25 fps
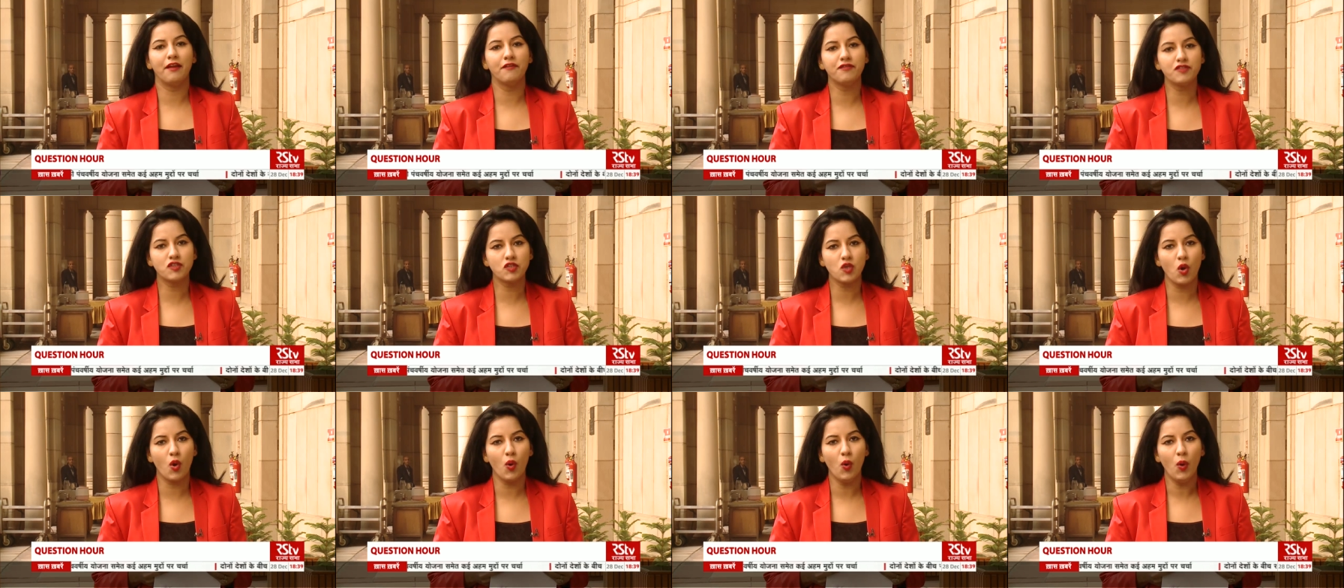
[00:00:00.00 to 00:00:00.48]
and
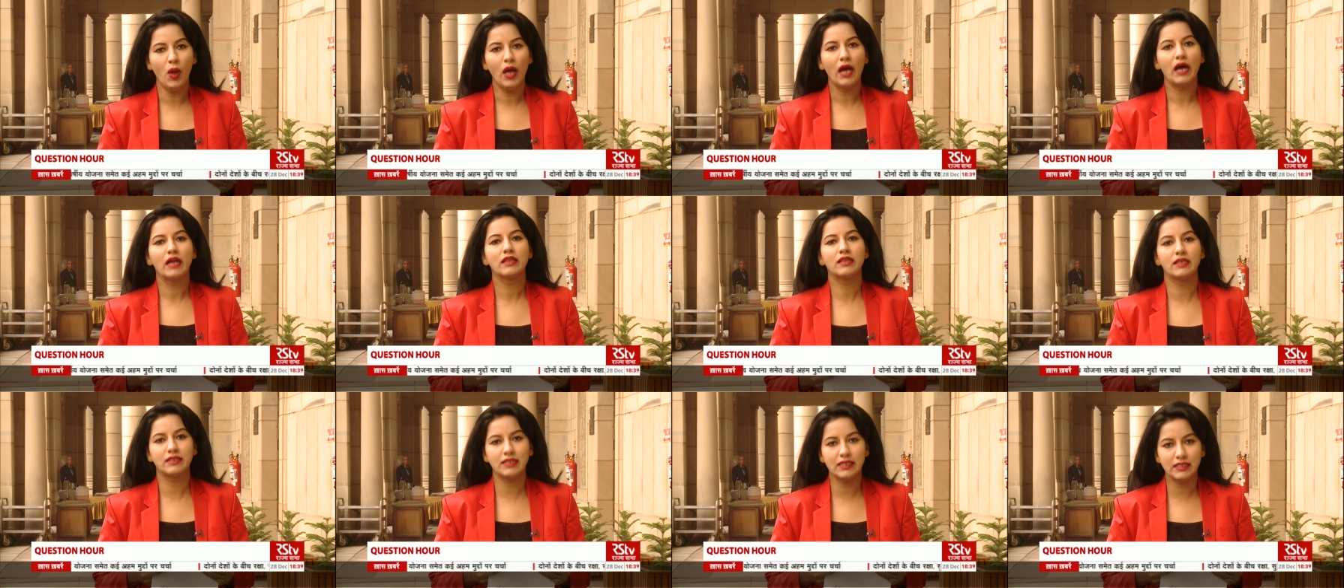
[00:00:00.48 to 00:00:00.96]
if so,
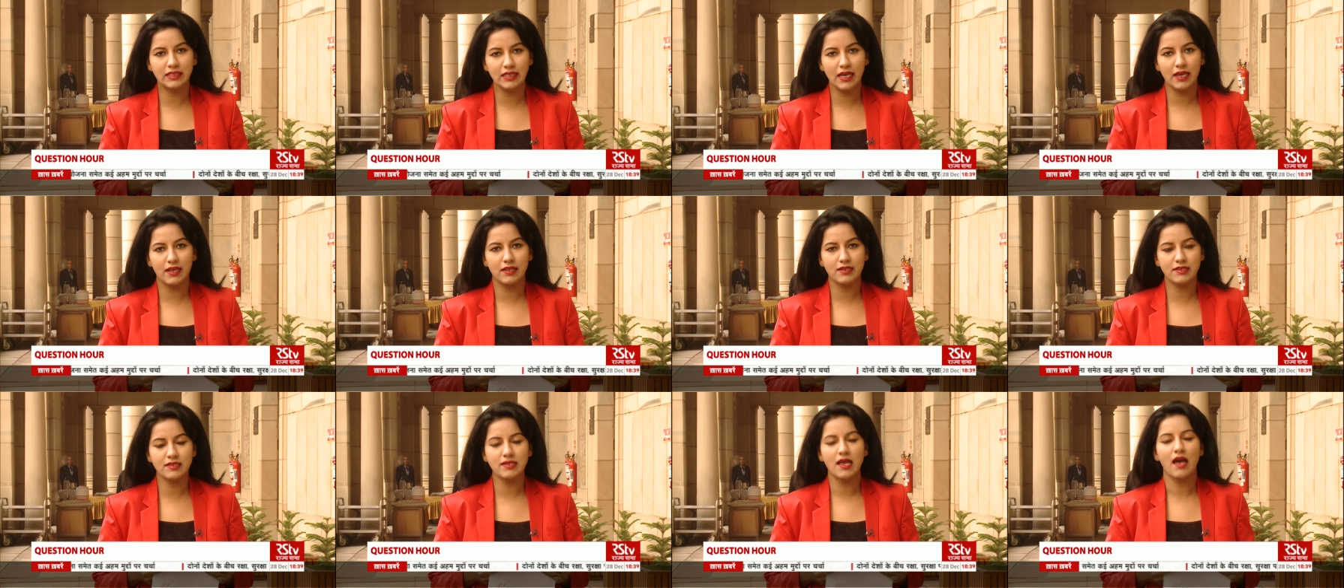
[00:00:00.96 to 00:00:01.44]
the
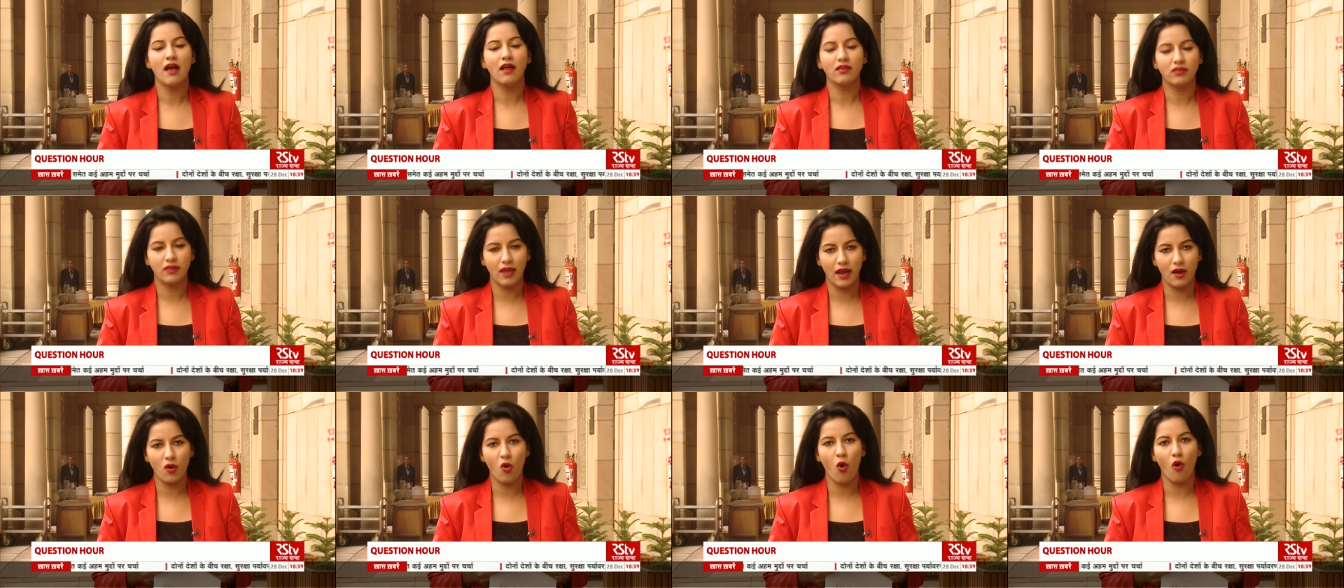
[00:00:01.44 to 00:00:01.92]
details
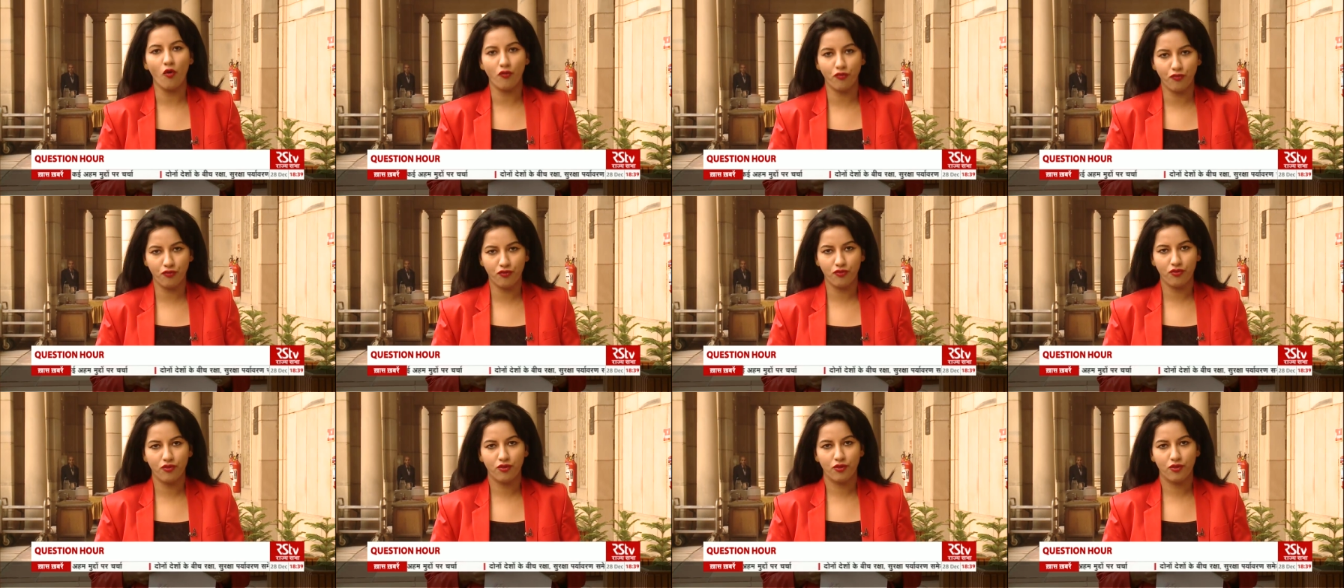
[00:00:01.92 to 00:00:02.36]
thereof.